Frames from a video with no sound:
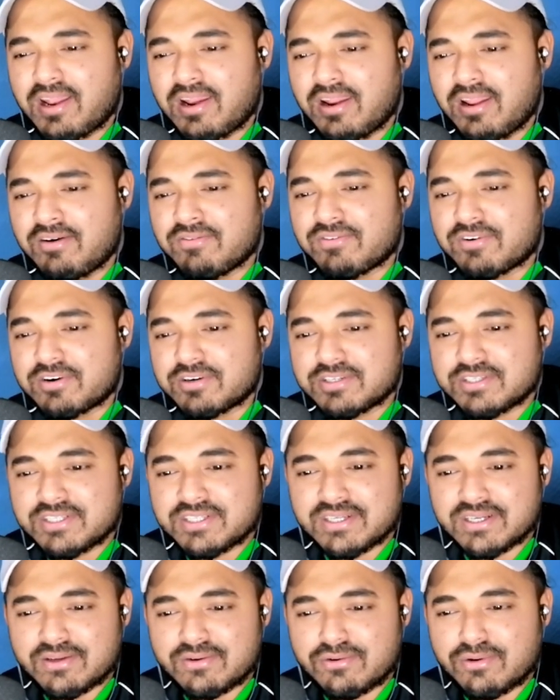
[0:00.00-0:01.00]
They are
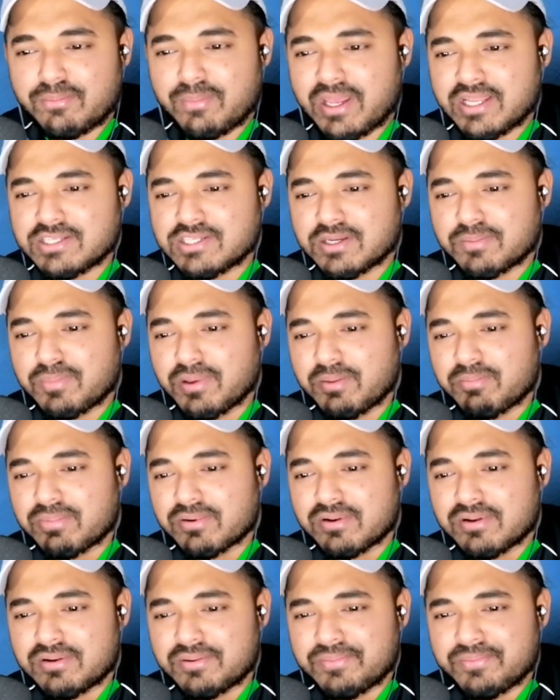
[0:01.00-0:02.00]
lovers, romantic
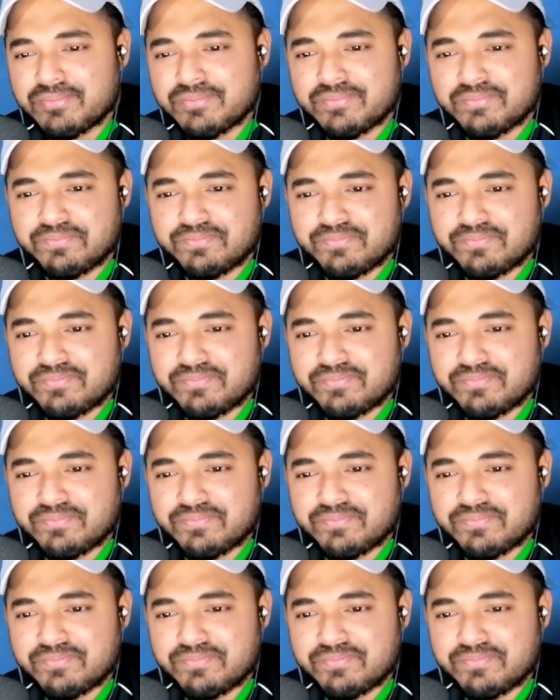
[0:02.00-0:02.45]
people.